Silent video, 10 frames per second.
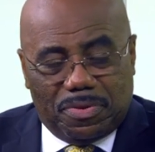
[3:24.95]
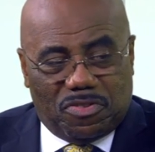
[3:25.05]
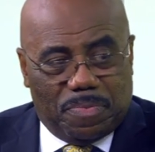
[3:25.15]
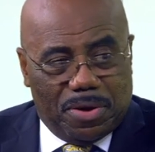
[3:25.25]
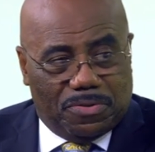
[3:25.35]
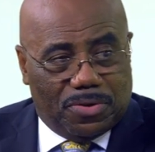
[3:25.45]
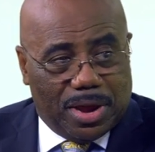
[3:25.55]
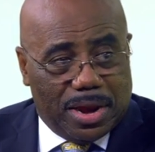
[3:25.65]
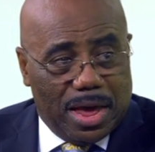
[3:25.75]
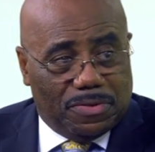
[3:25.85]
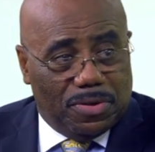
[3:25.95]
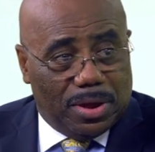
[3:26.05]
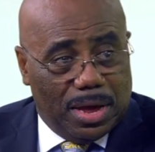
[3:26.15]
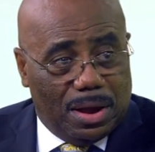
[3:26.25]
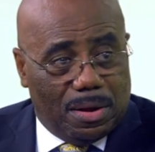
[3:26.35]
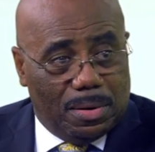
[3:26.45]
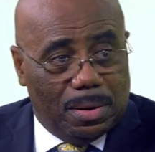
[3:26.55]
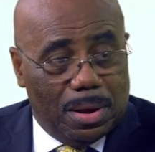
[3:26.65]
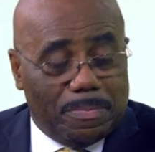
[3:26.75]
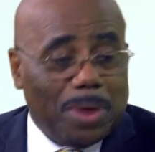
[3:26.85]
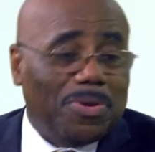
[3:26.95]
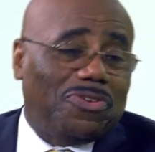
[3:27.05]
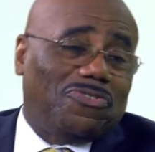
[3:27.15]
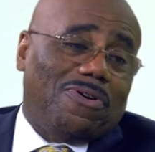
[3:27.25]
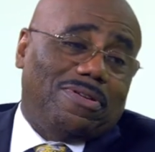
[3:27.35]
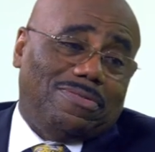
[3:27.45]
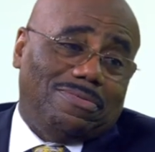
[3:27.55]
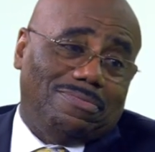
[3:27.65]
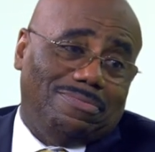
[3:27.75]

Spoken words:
spiritual connection here. But I went to church.